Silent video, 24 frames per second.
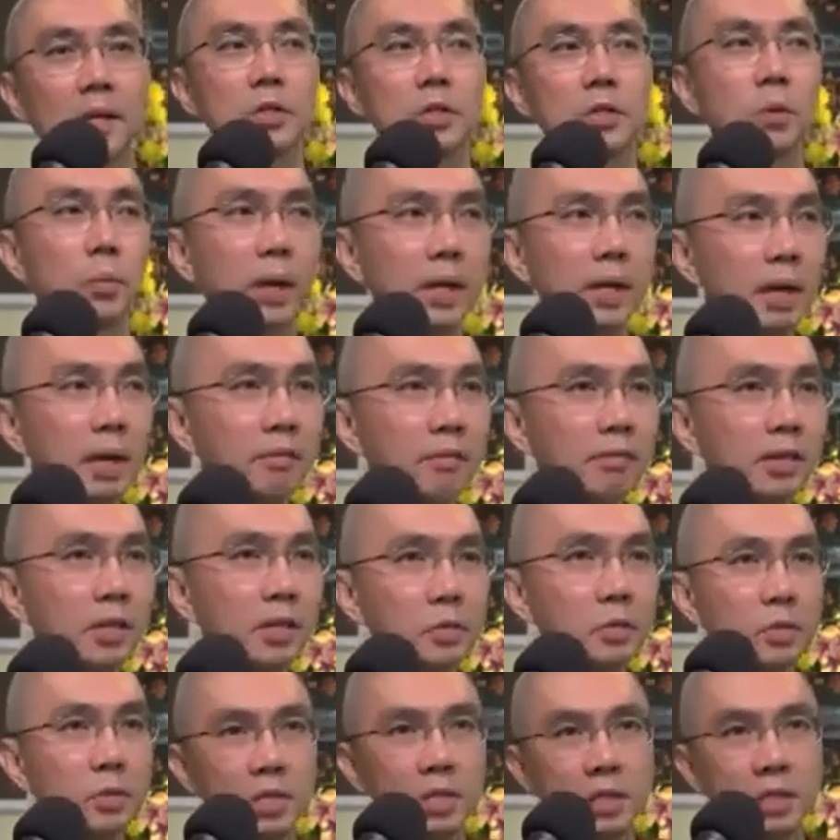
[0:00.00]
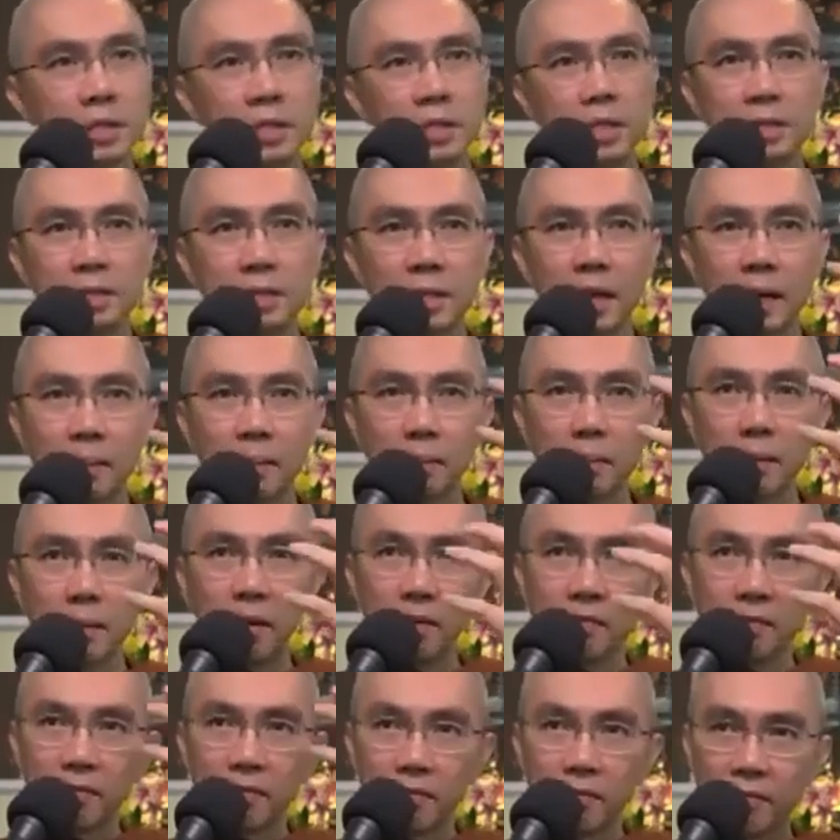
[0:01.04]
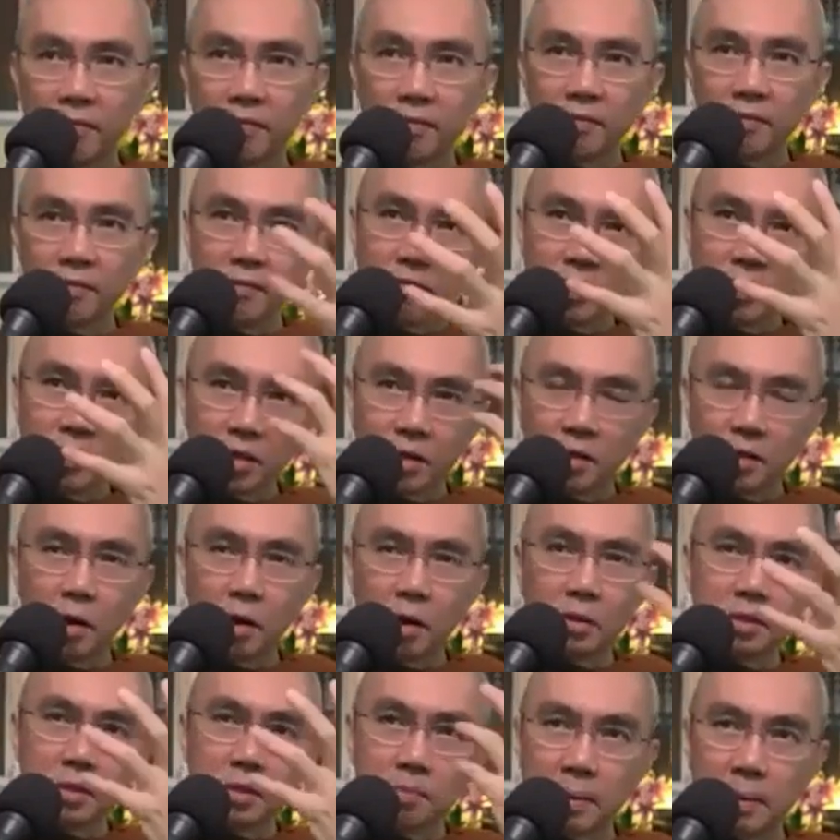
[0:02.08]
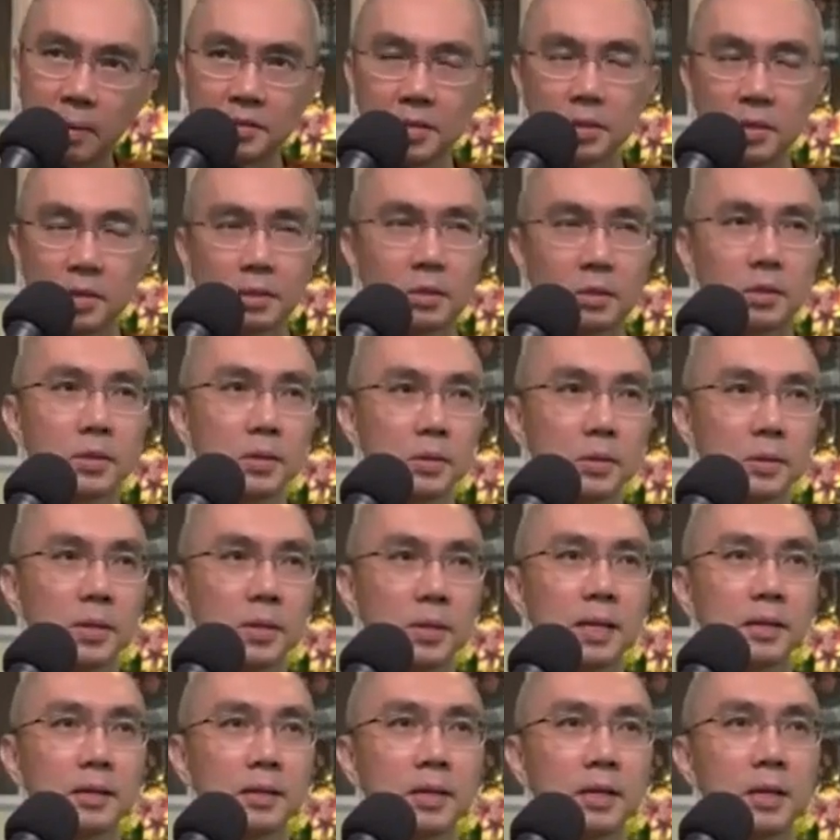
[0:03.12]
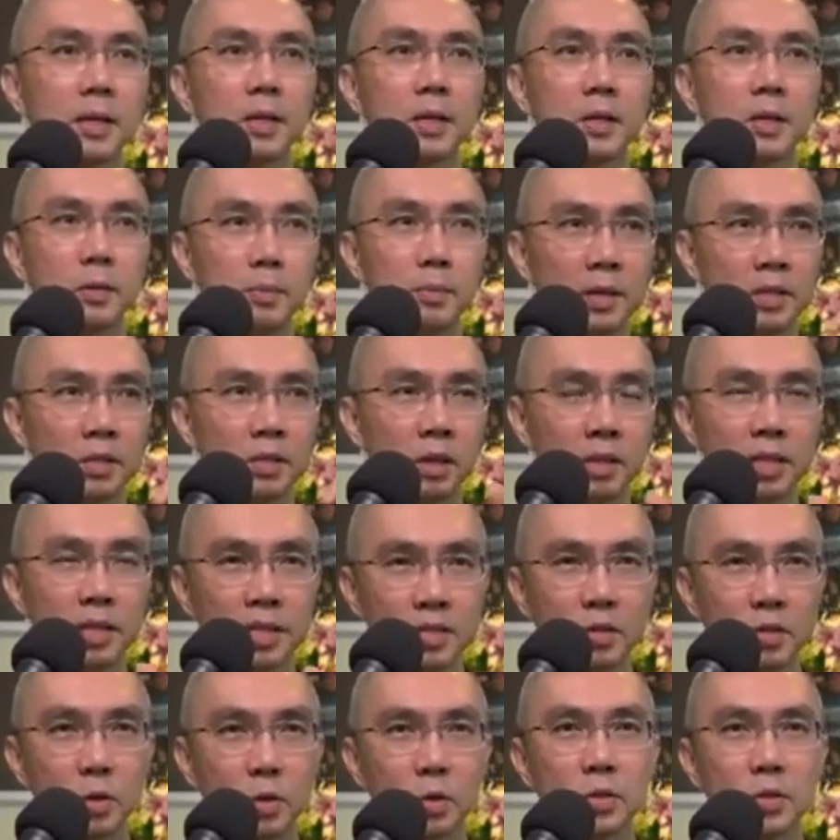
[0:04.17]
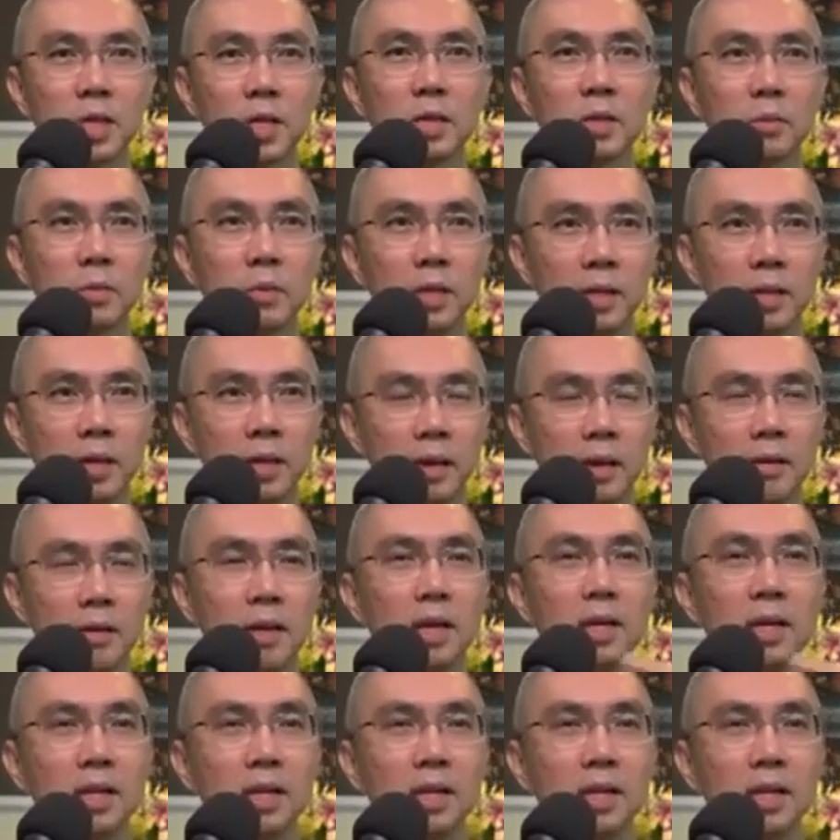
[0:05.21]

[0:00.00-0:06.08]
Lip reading: So whenever you see this type of thoughts passing through, you must not associate with I.